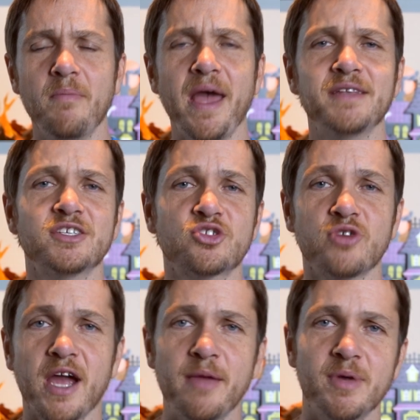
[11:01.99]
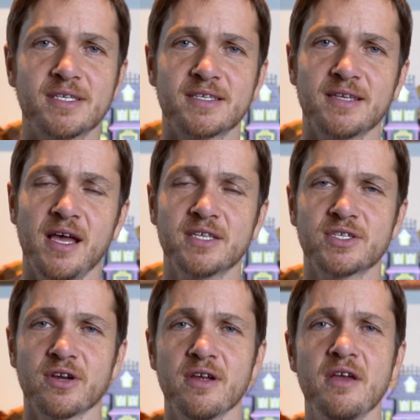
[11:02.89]
might describe as a
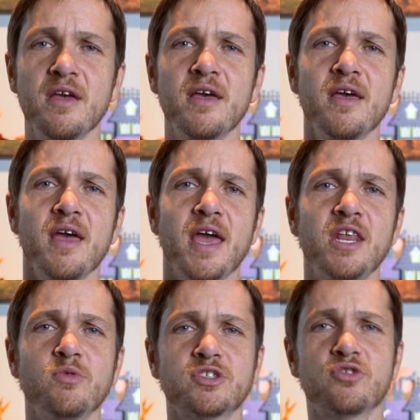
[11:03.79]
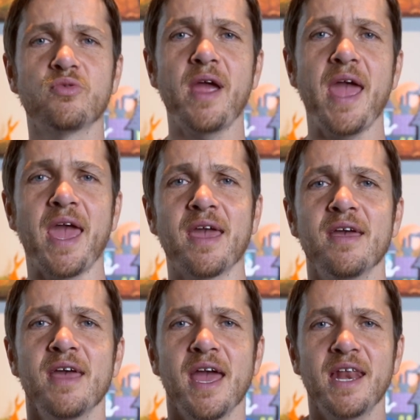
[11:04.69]
saucer, and it was
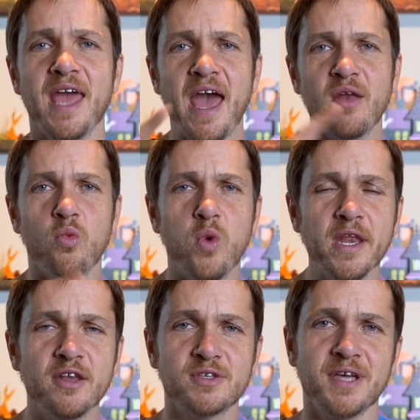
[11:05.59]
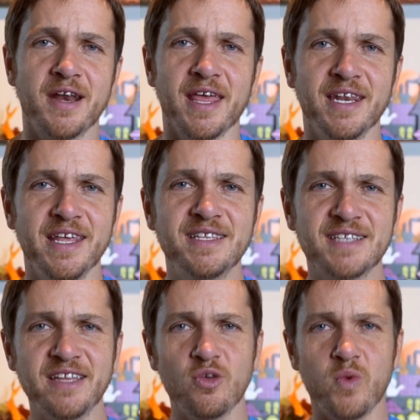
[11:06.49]
gray, and it had windows on it, and
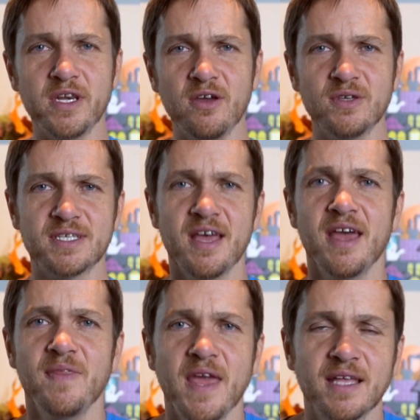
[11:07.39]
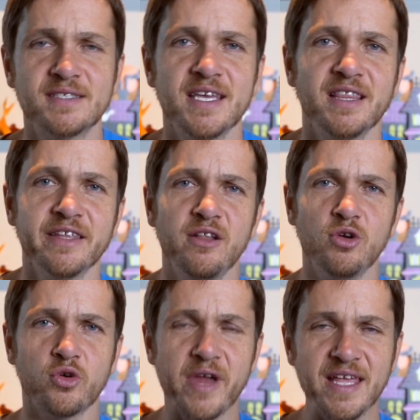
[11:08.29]
inside the windows, they could see
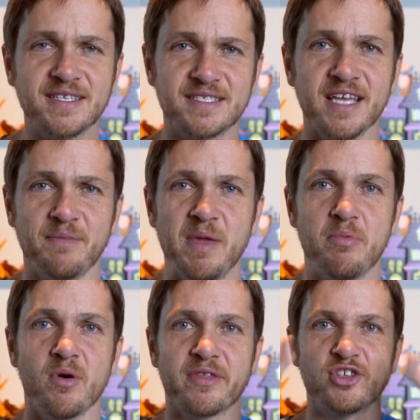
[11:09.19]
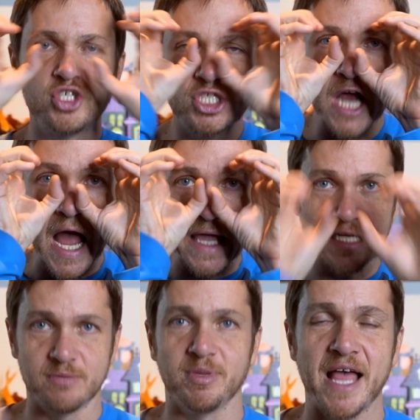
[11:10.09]
little green stick people with
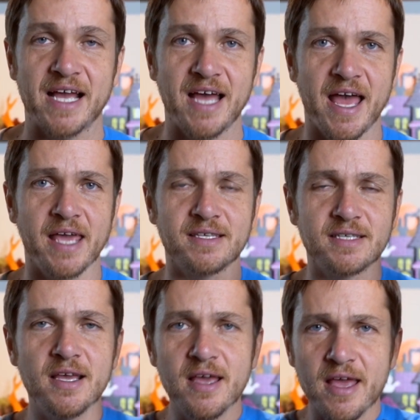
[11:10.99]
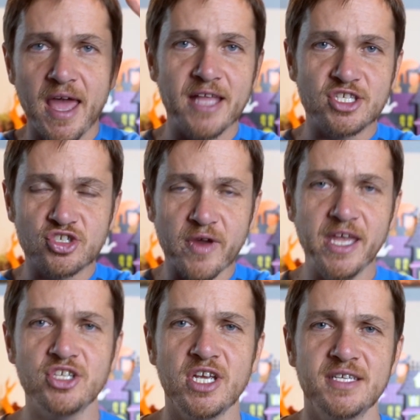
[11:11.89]
giant black eyes and
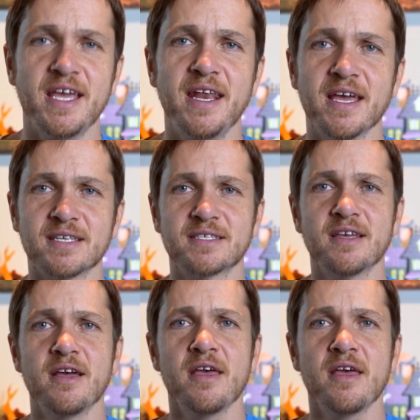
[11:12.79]
strange antennas.